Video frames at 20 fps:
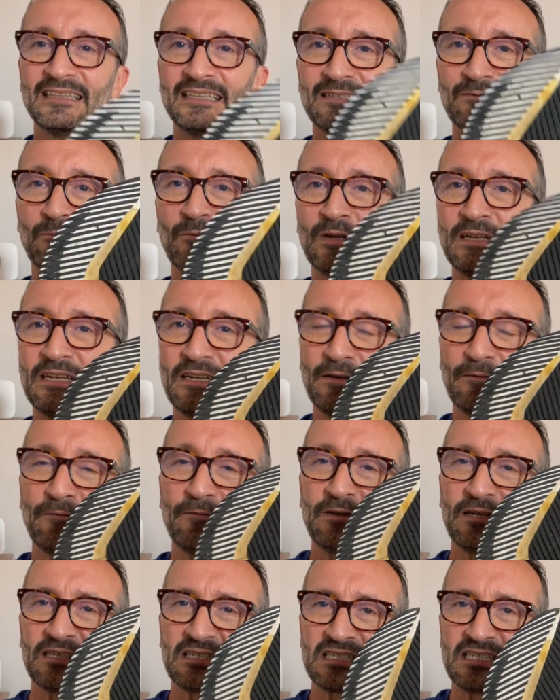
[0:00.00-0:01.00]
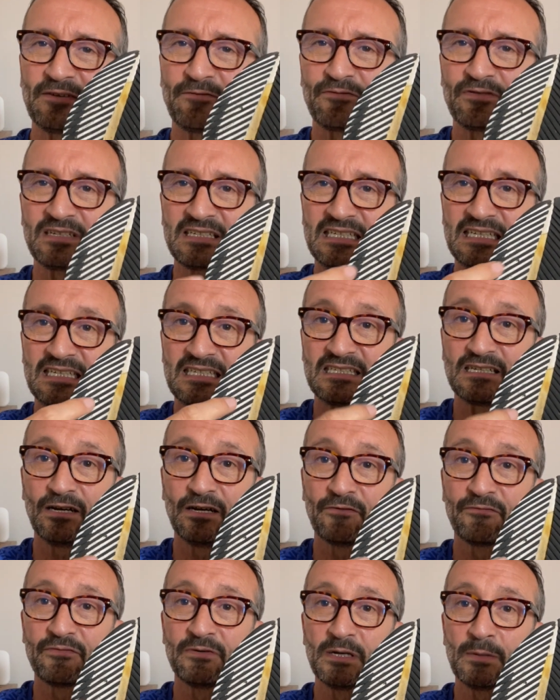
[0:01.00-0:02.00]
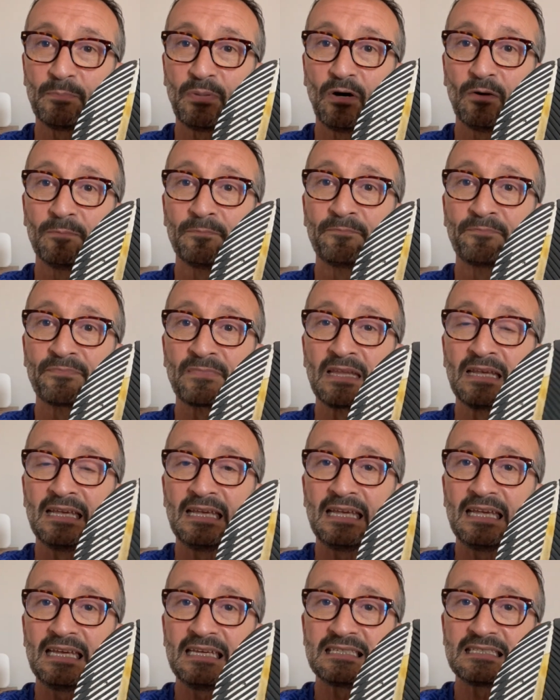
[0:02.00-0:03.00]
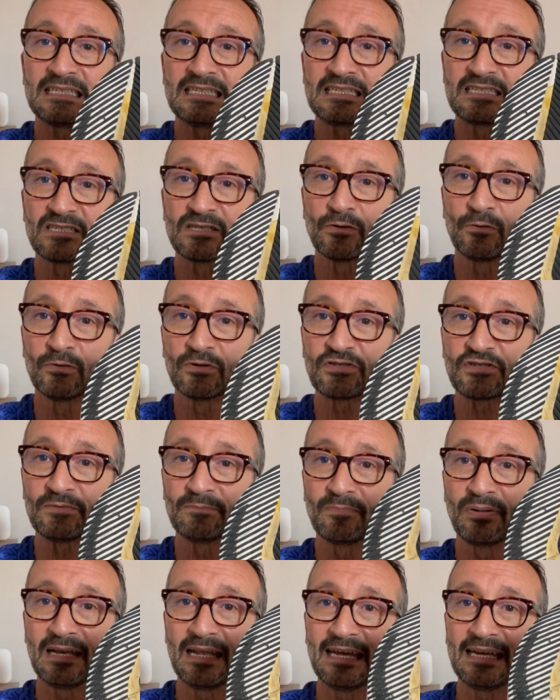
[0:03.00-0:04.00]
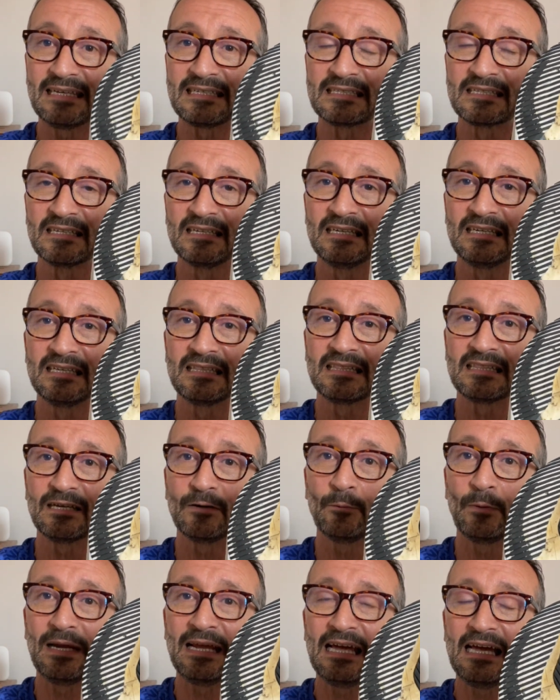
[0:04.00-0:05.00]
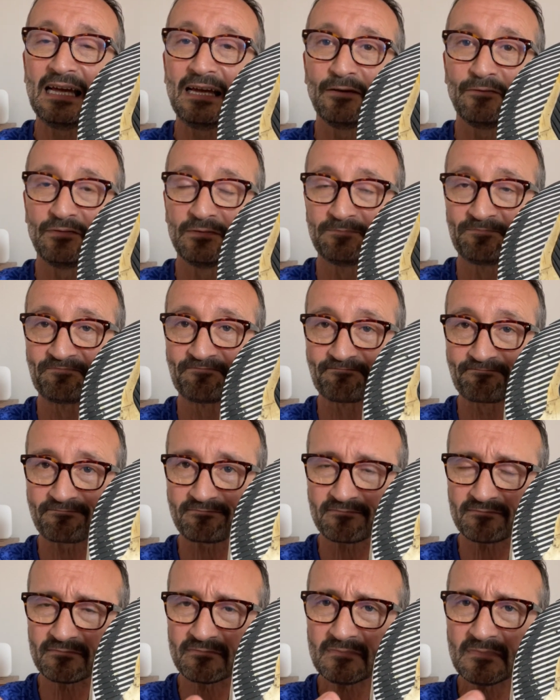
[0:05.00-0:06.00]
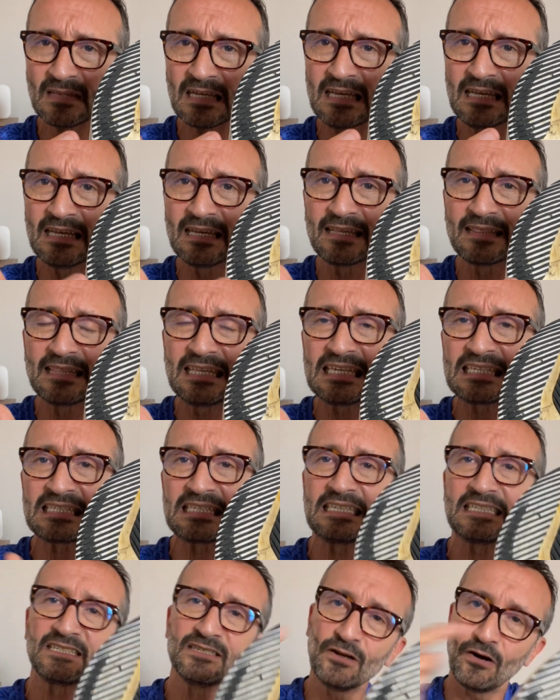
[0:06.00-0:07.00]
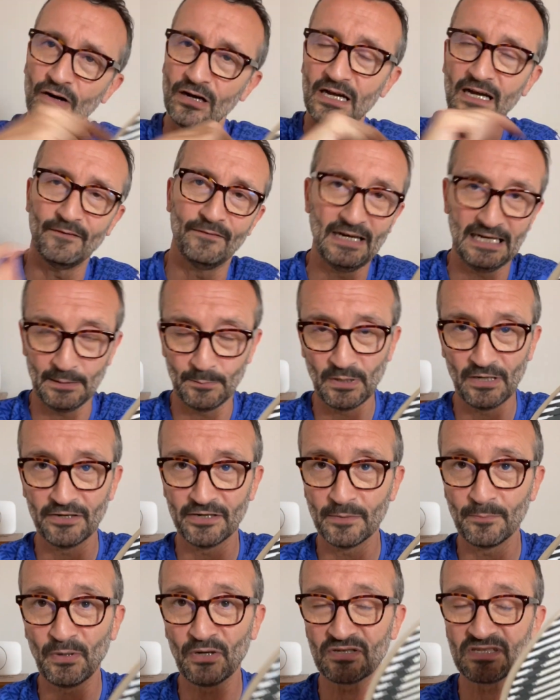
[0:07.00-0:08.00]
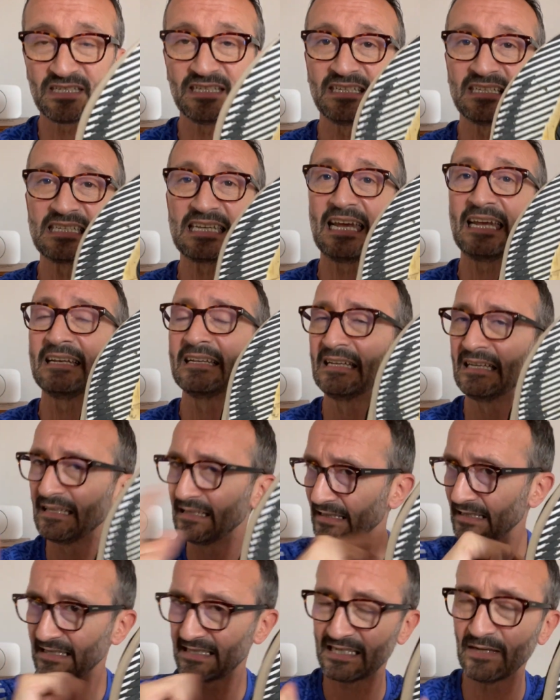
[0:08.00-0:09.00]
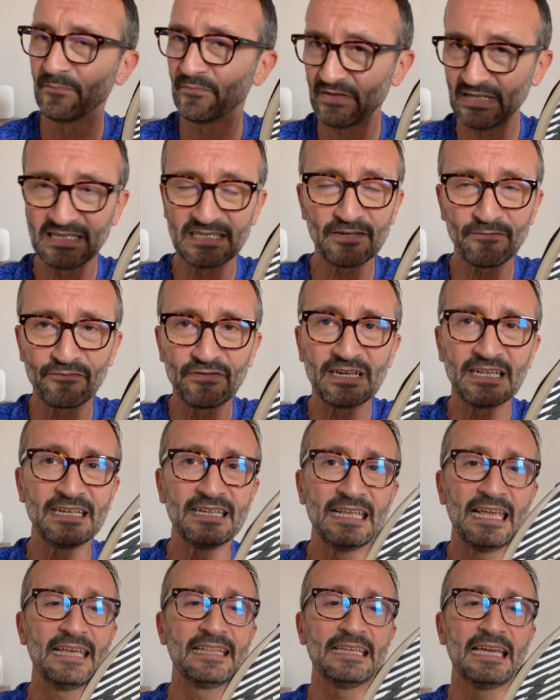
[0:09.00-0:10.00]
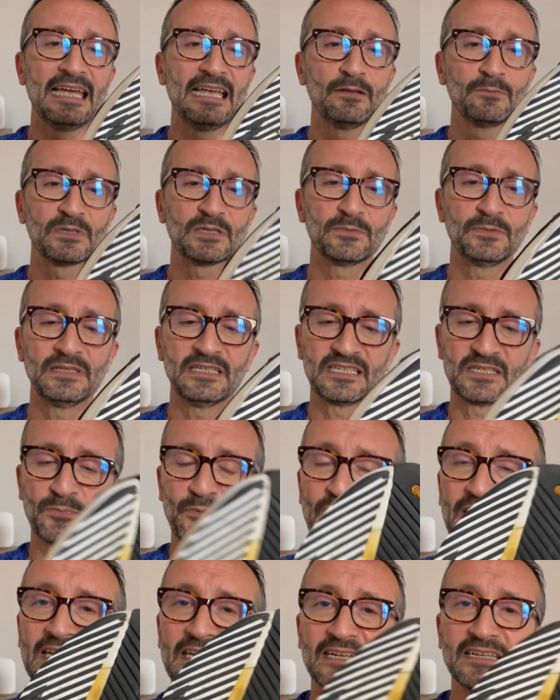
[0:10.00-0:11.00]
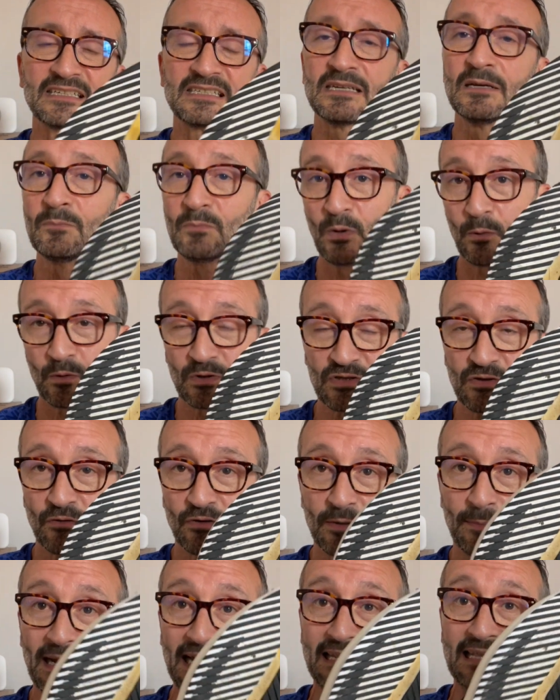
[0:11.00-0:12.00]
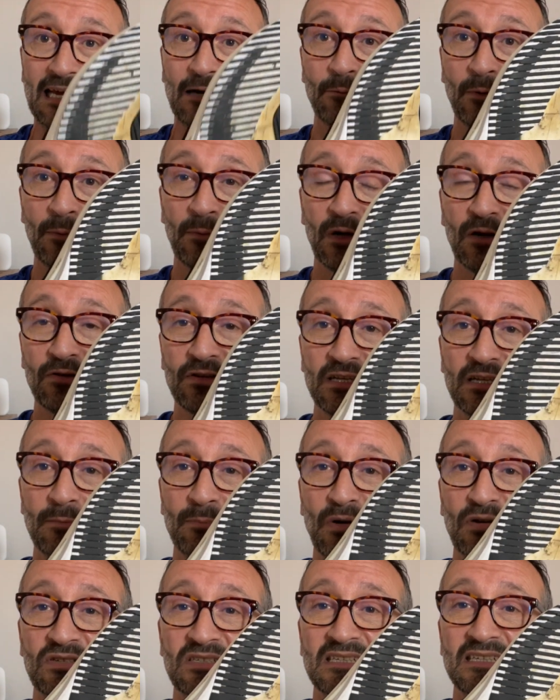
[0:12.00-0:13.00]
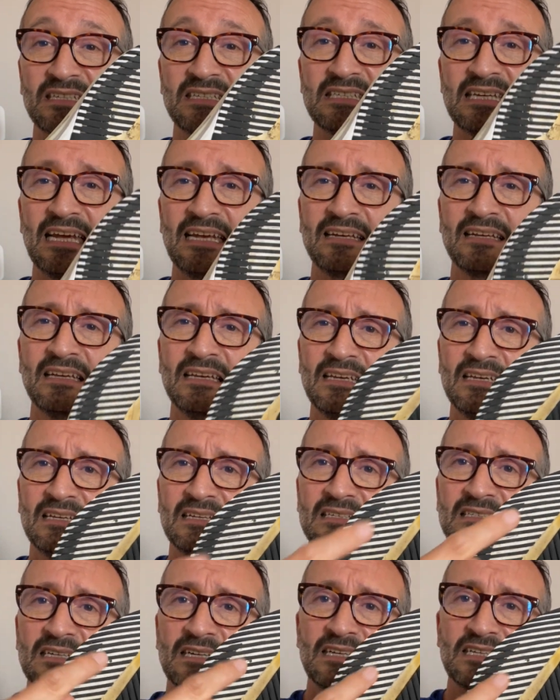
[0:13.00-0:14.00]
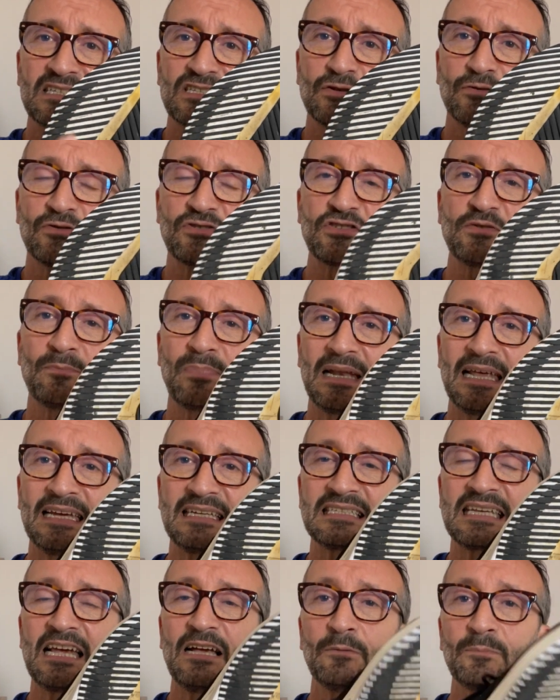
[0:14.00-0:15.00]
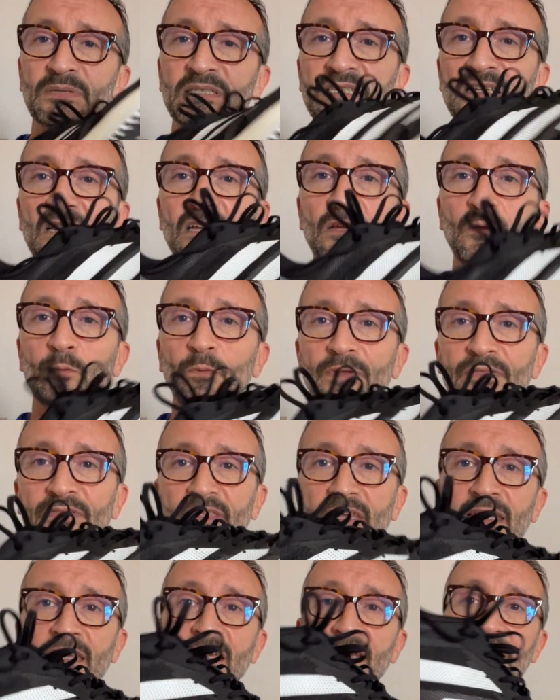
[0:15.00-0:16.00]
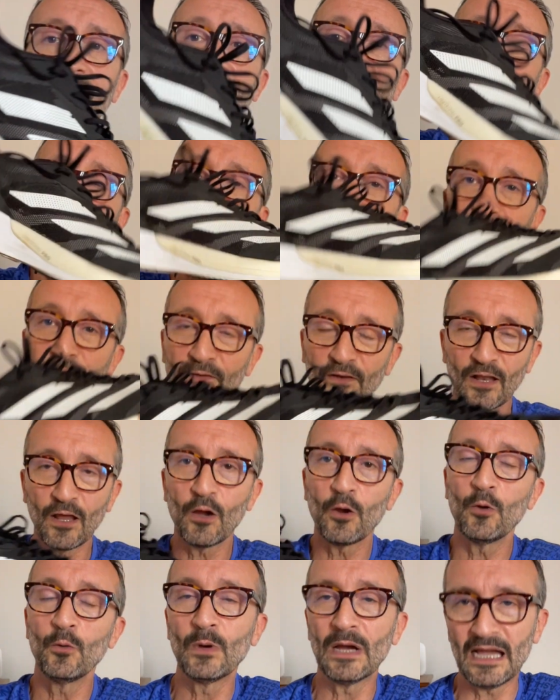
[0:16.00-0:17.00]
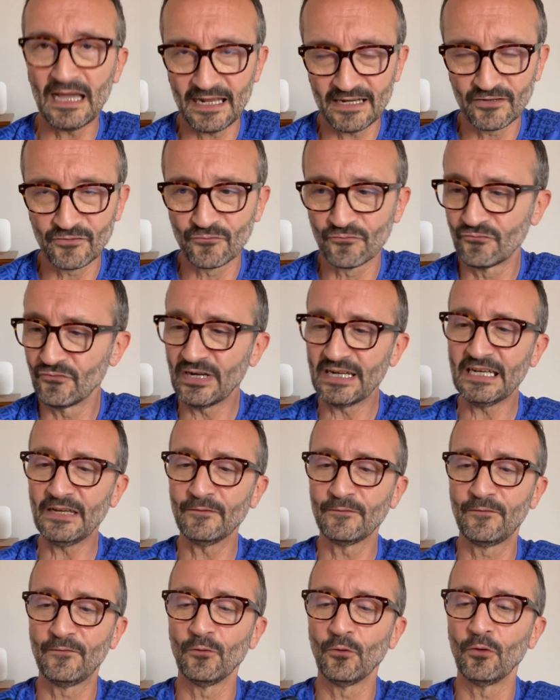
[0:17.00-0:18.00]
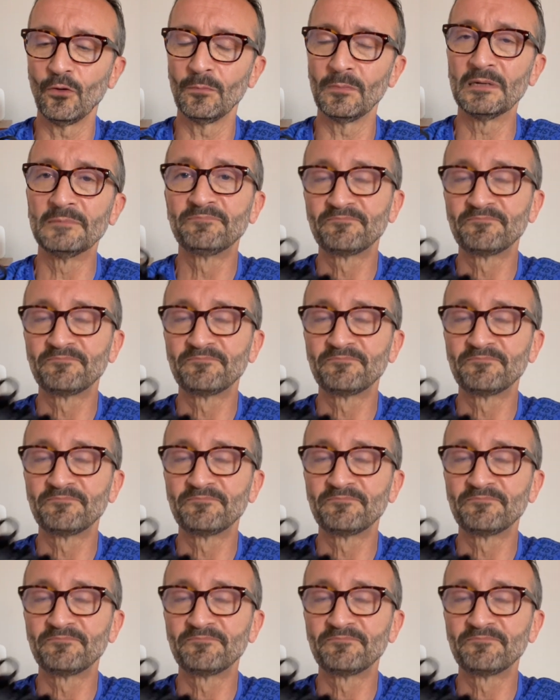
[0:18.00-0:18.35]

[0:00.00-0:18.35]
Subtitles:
One of the first differences, starting from the bottom, is this torsion plate that we have. This is not available on the Boston 10. There's something different in there that helps with the springiness, but we'll talk about that when we look at the Boston 10. So this torsion plate helps with the flow and running form.